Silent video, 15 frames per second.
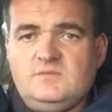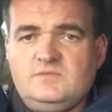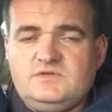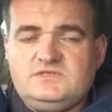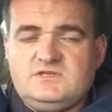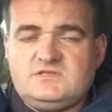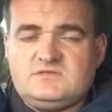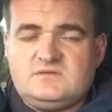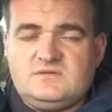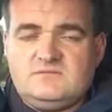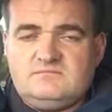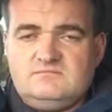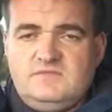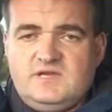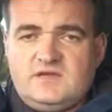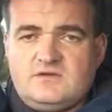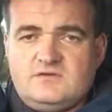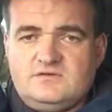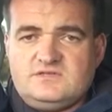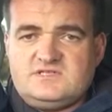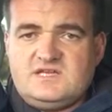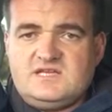but just make a
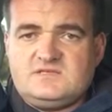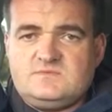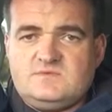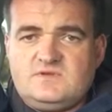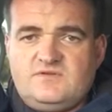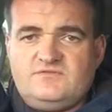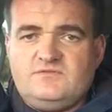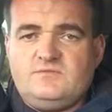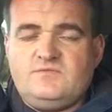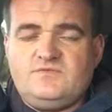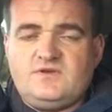good assessment of them.